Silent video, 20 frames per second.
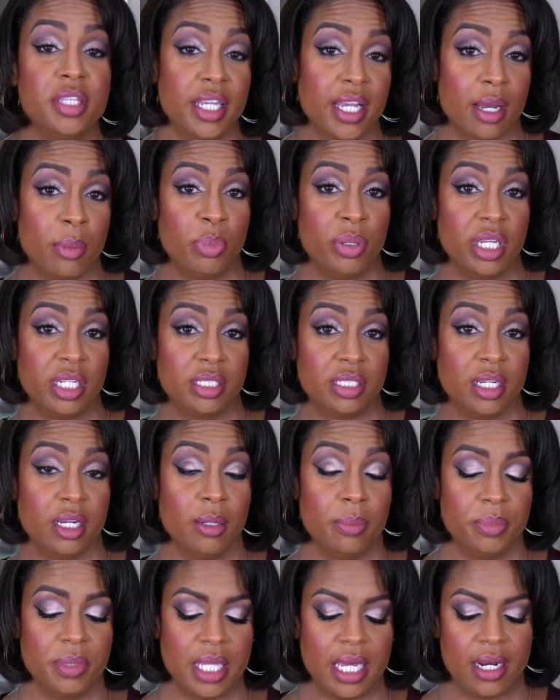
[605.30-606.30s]
thing I picked
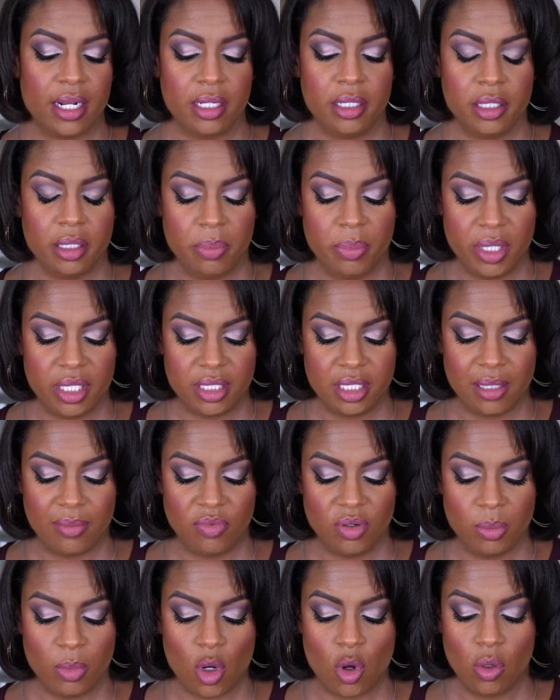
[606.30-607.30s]
up that I could have picked up
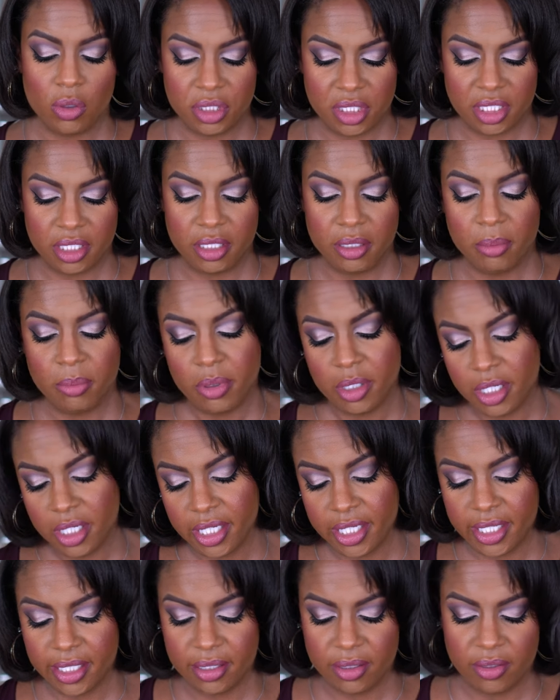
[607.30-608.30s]
from Ulta,
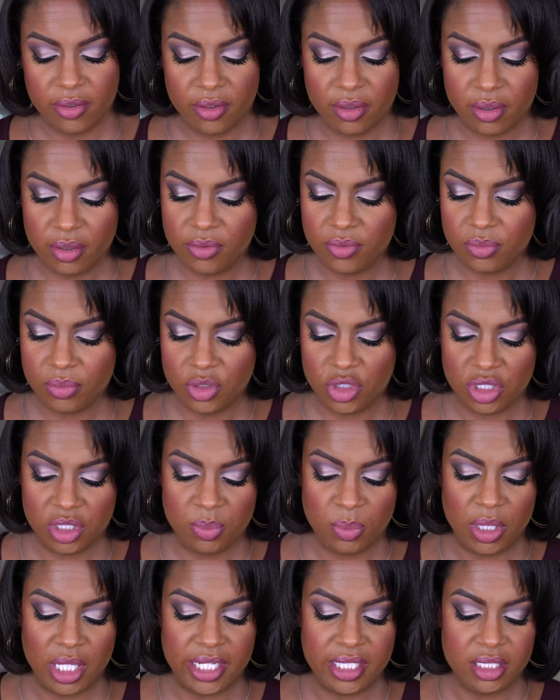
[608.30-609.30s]
but
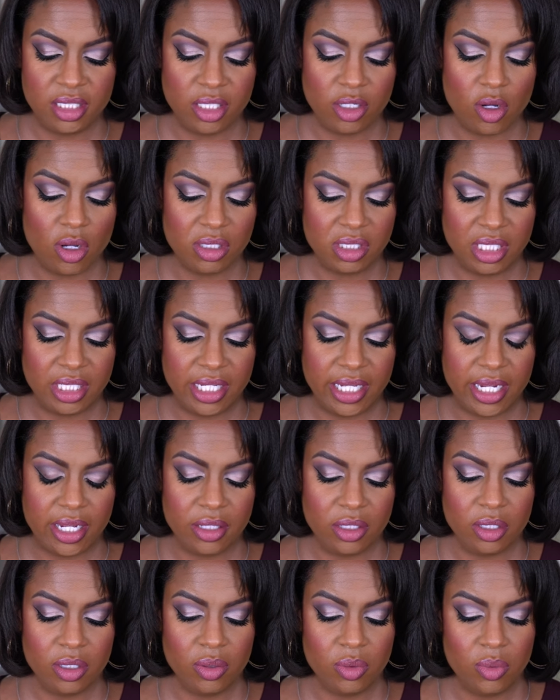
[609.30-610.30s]
just placed it all
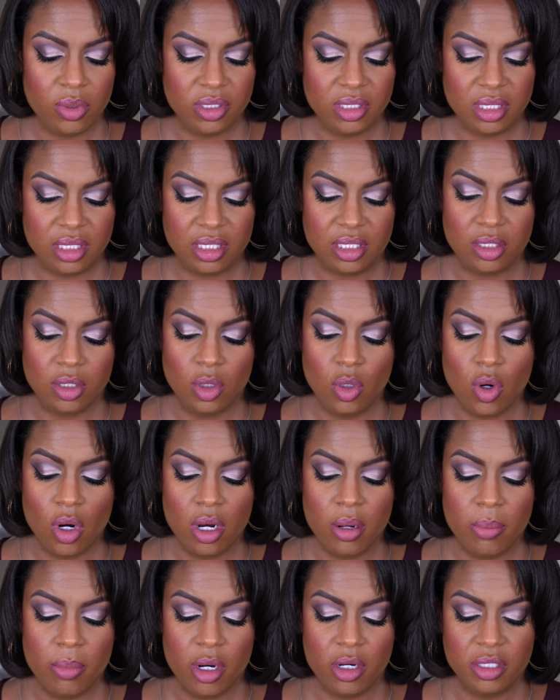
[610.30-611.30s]
together was this
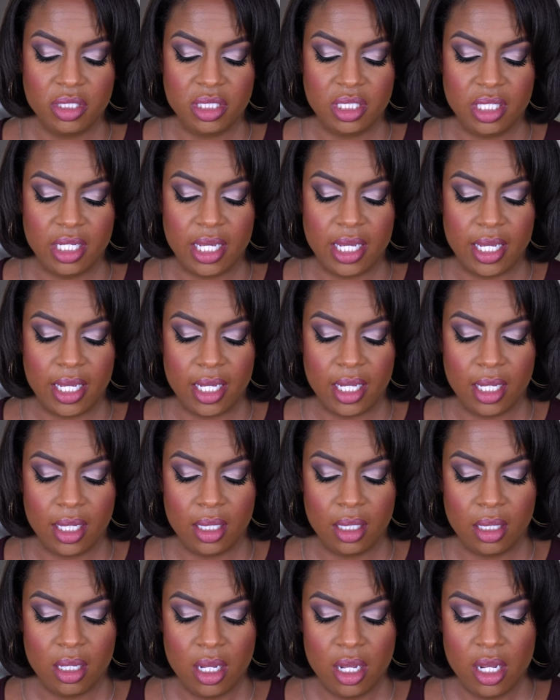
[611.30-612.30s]
Laura
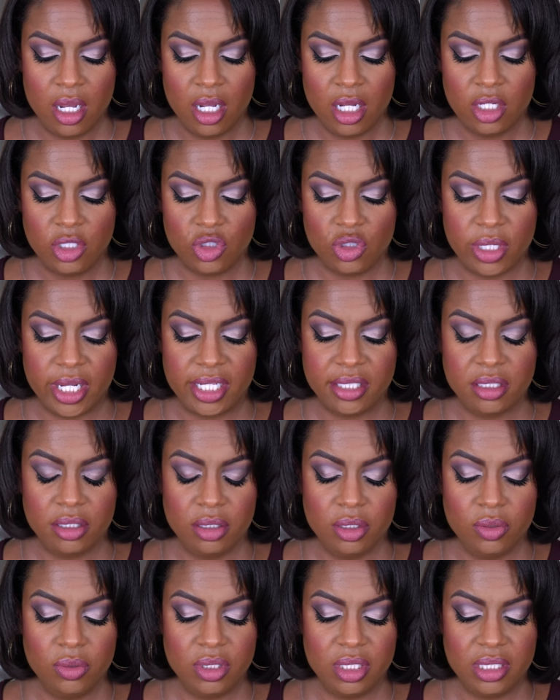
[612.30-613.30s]
Mercier
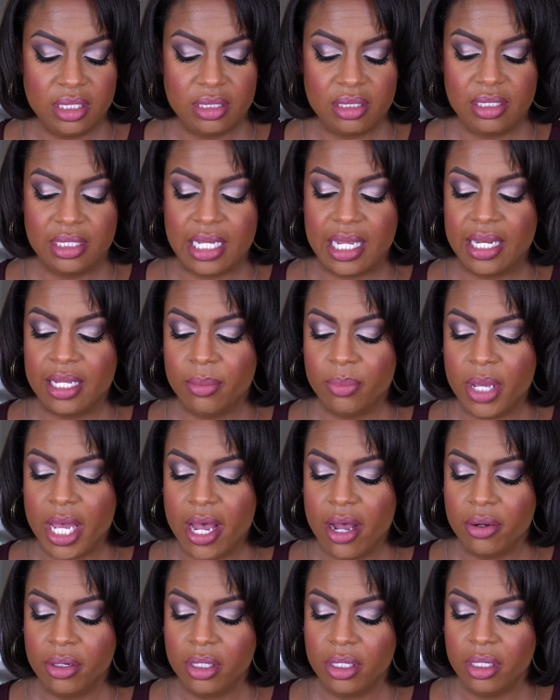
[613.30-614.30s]
translucent setting
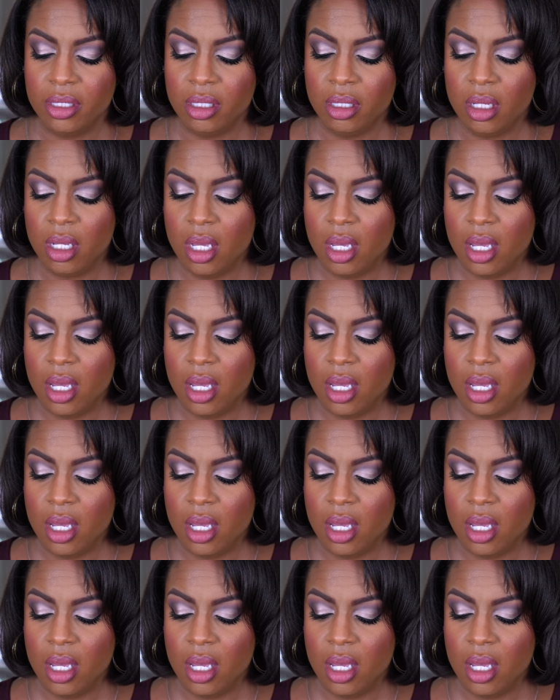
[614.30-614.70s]
powder.